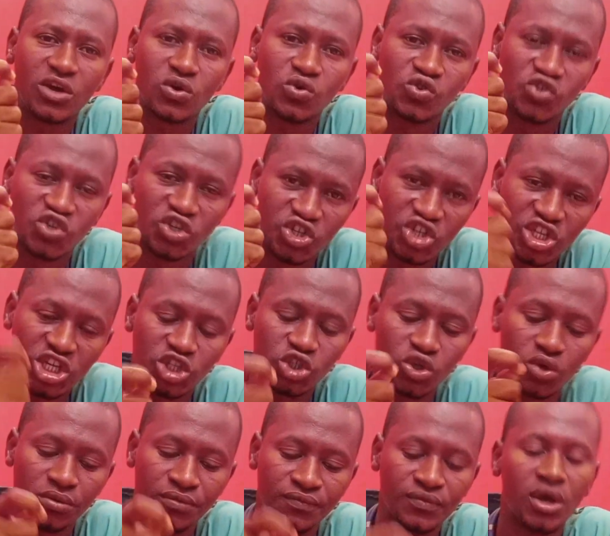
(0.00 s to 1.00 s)

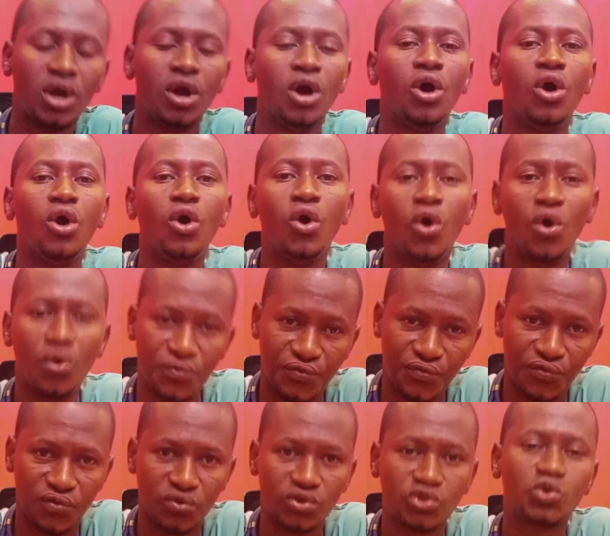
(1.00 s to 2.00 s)
concentration
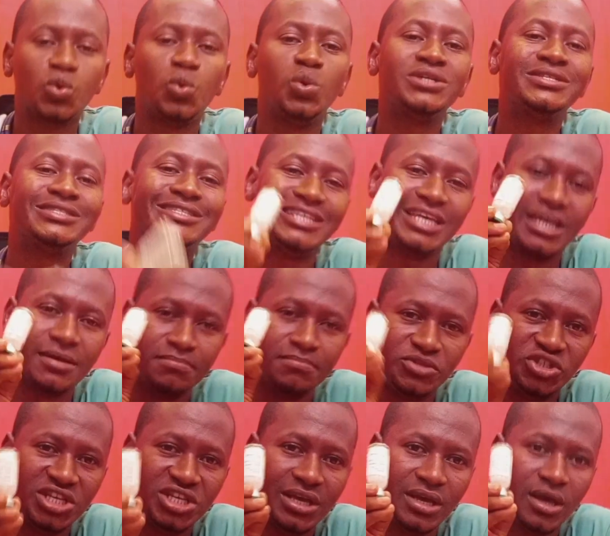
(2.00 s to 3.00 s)
of 20
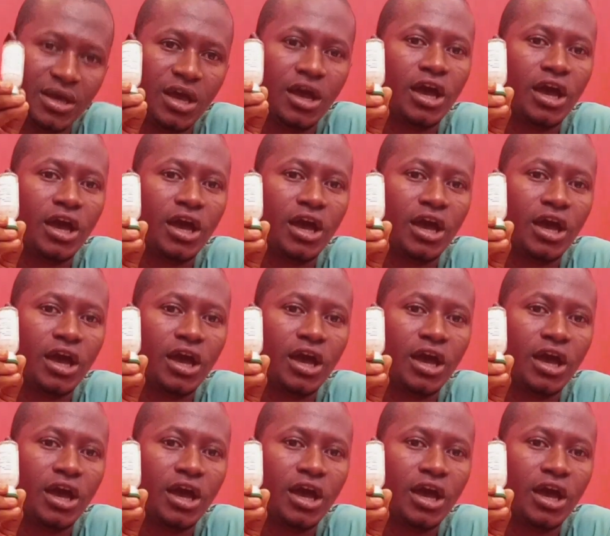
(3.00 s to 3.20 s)
mg,